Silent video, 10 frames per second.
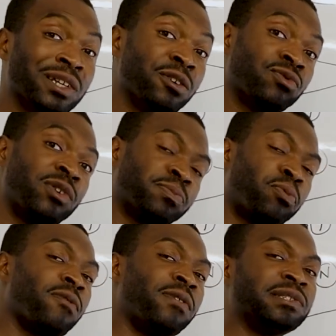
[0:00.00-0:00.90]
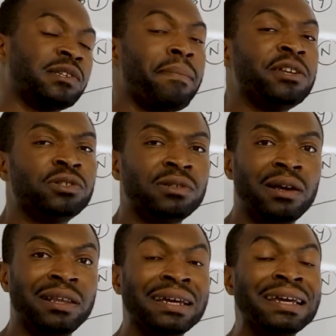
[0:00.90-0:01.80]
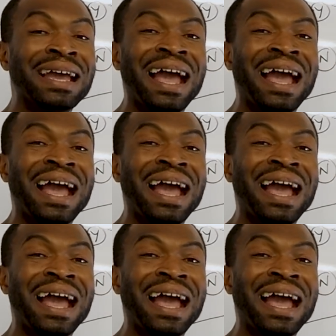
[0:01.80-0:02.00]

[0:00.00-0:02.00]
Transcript: And those risk profiles, as I mentioned earlier,